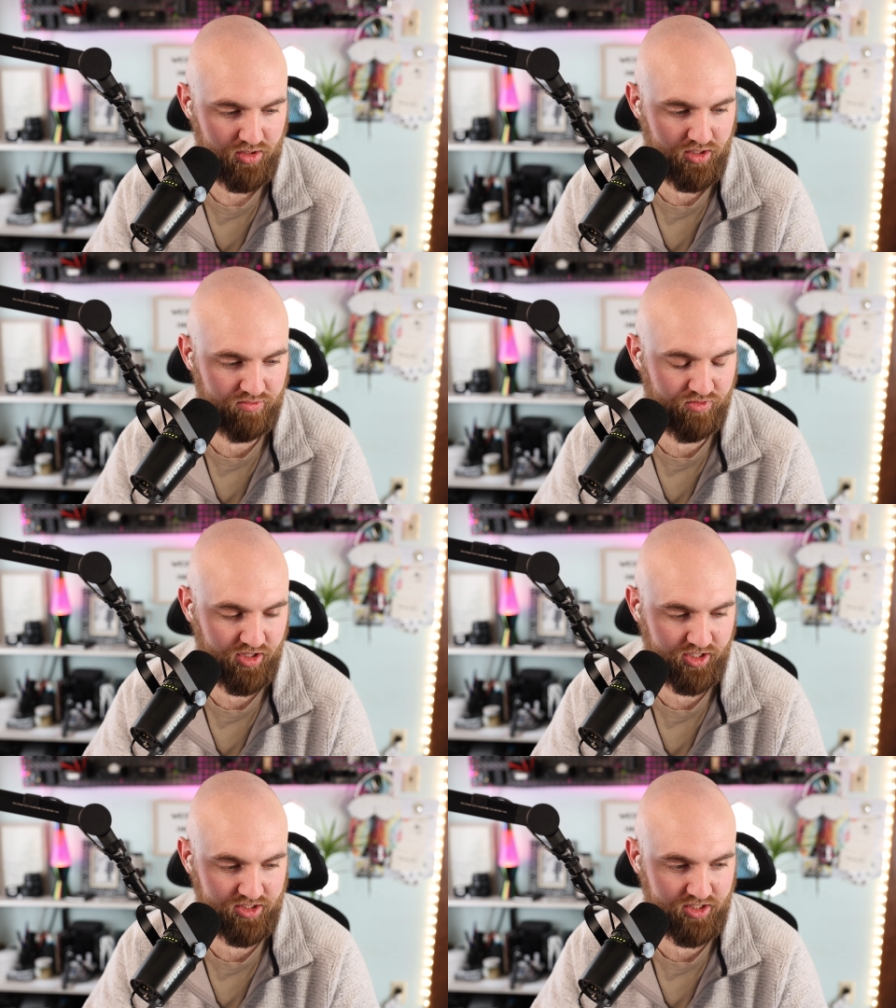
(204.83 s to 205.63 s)
I feel
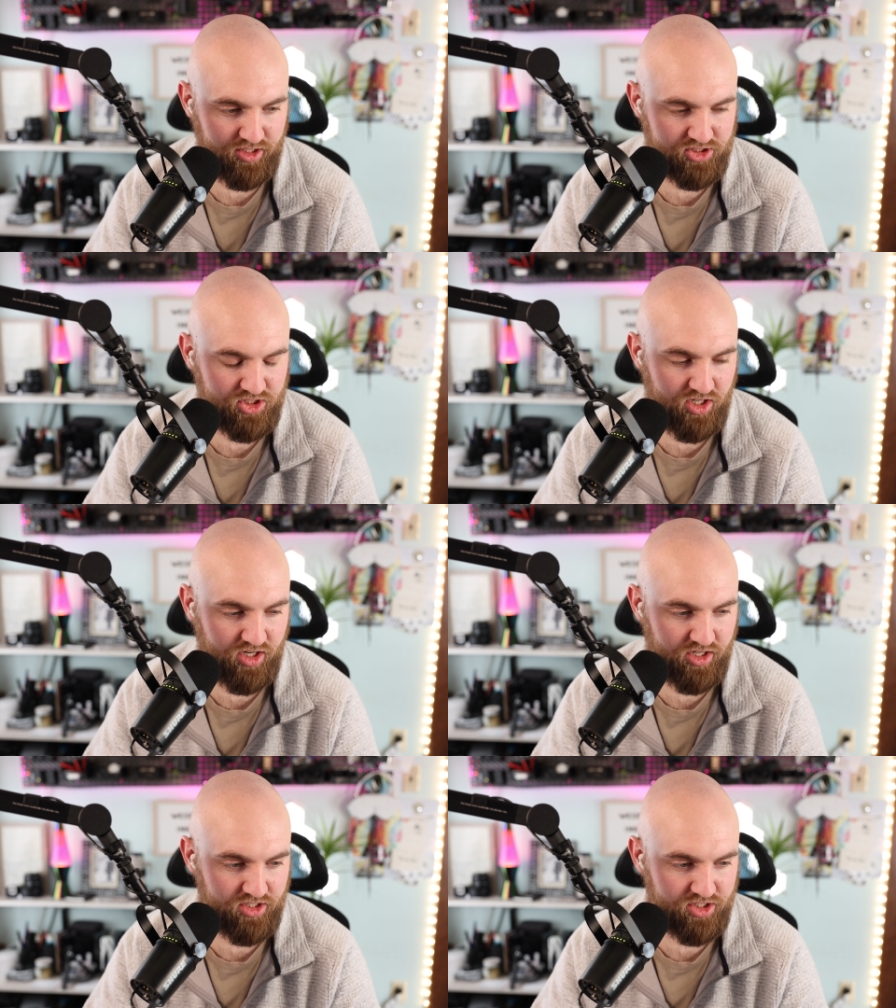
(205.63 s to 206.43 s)
like things
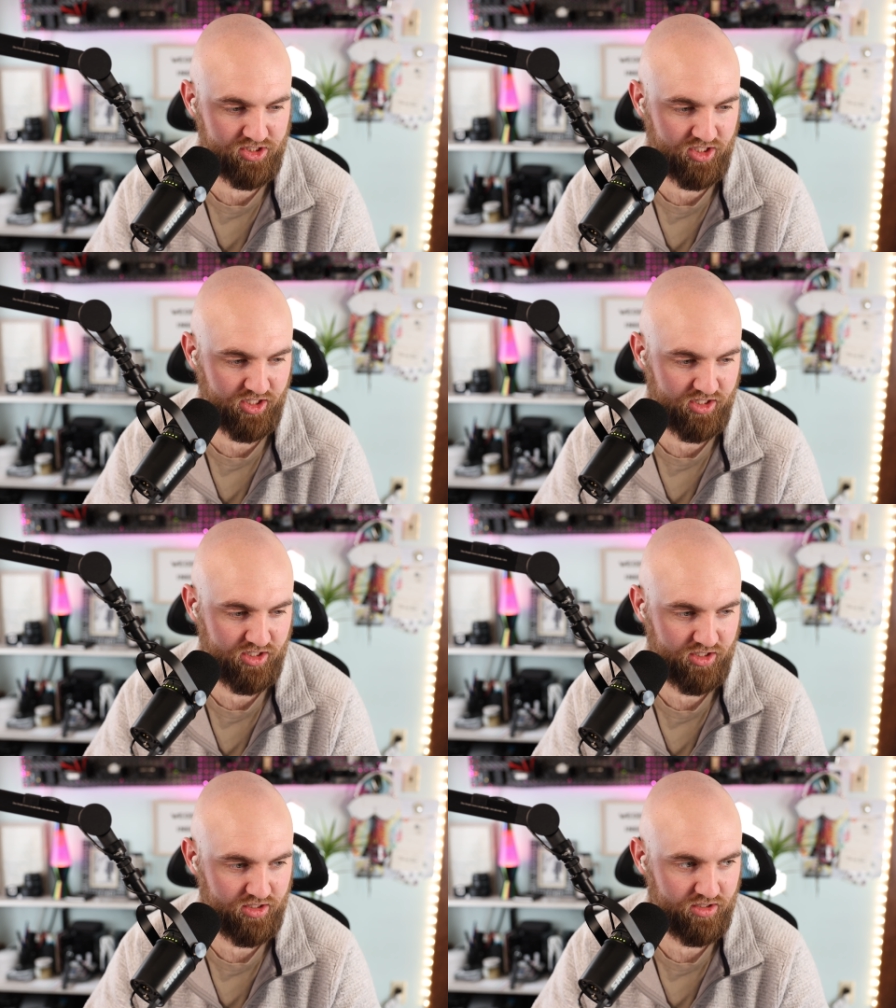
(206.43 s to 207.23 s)
started to just like
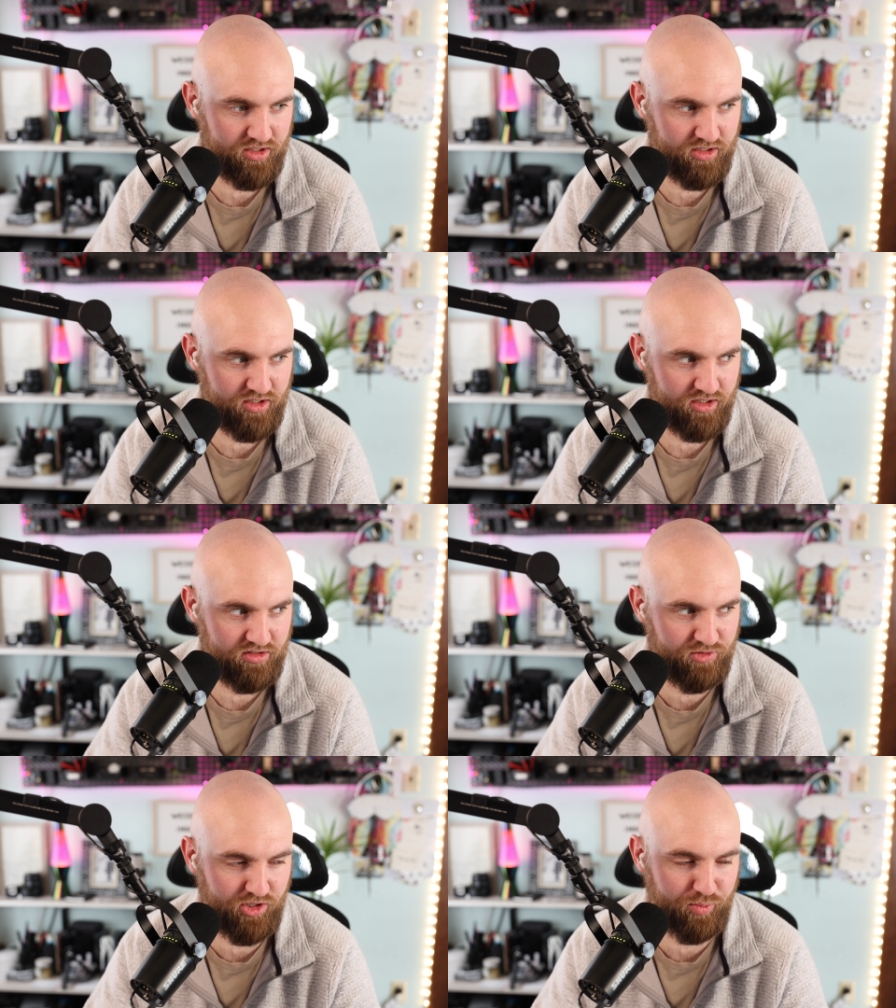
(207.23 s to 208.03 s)

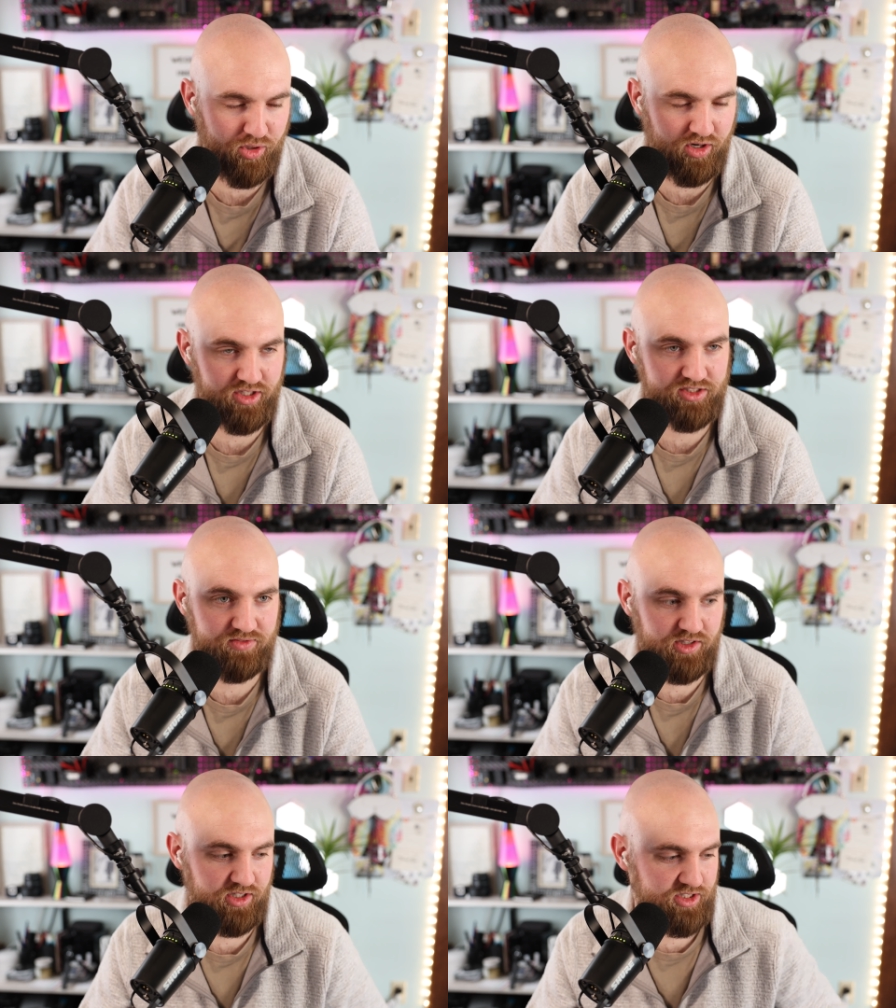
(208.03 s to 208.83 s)
fall apart as
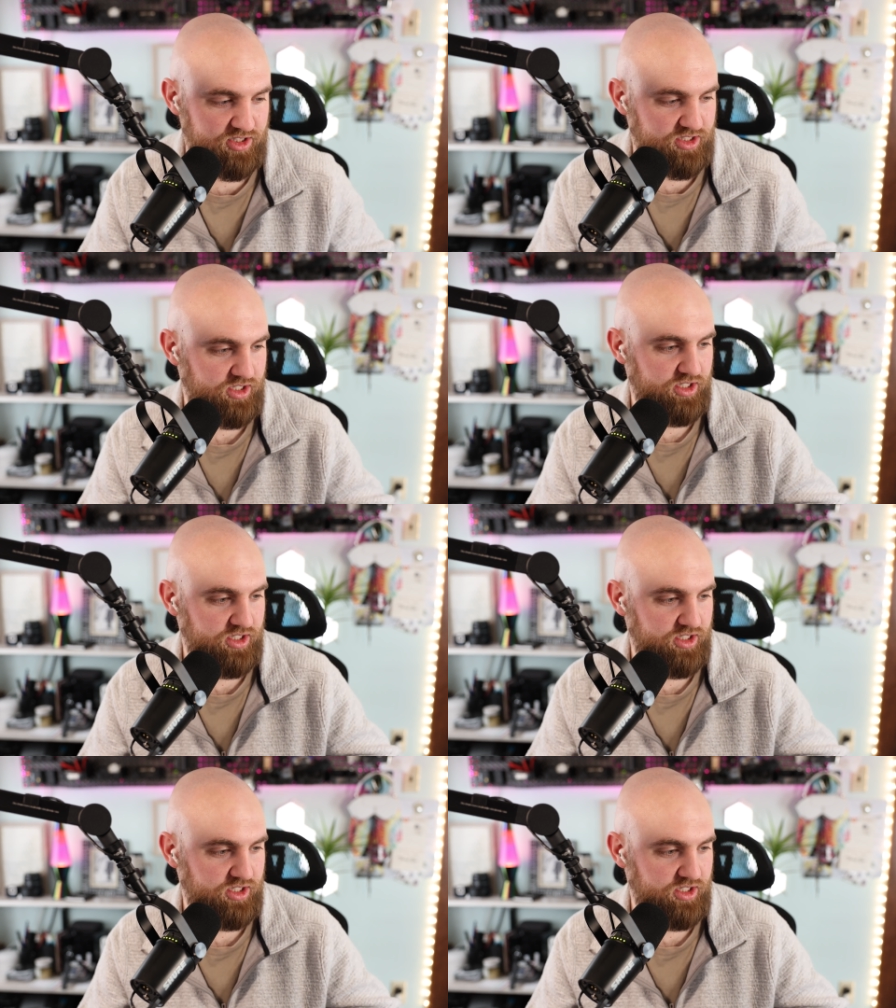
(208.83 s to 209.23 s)
far as